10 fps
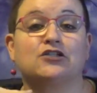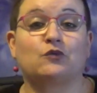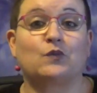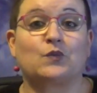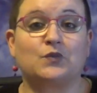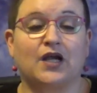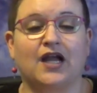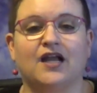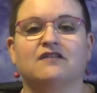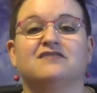when a
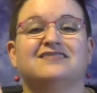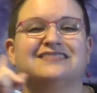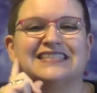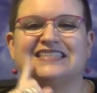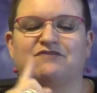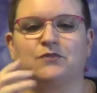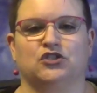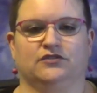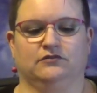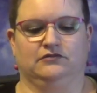hearing person
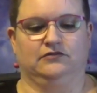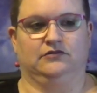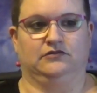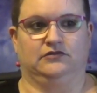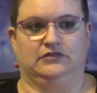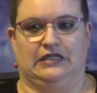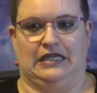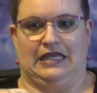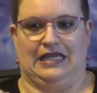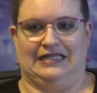gets there,
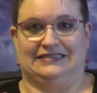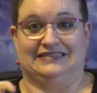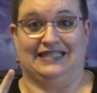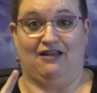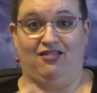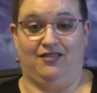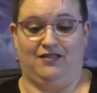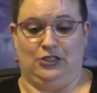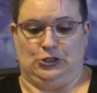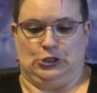typically
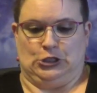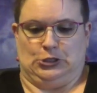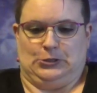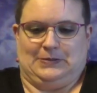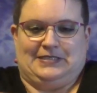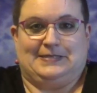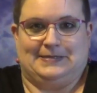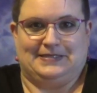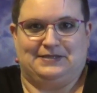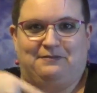the deaf person will
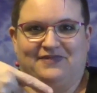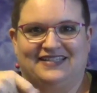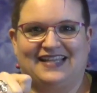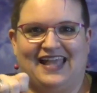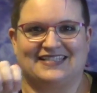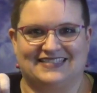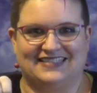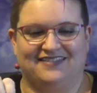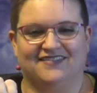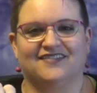turn off
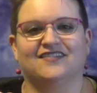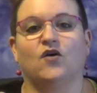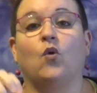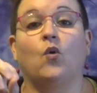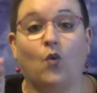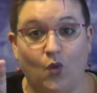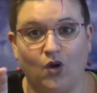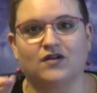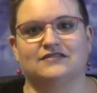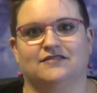their ASL
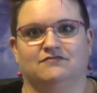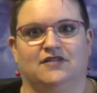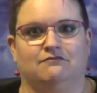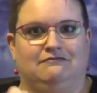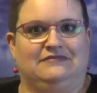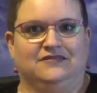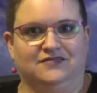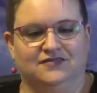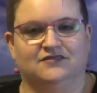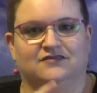and they'll
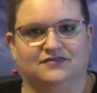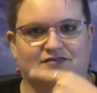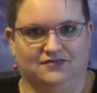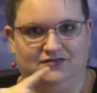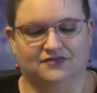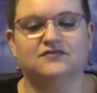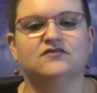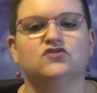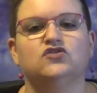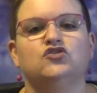go and slide into the
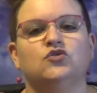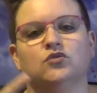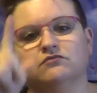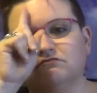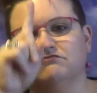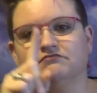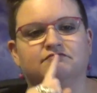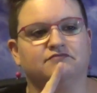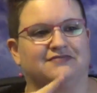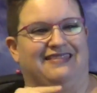more
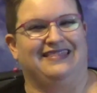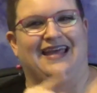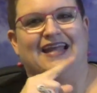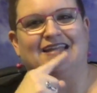PSE mode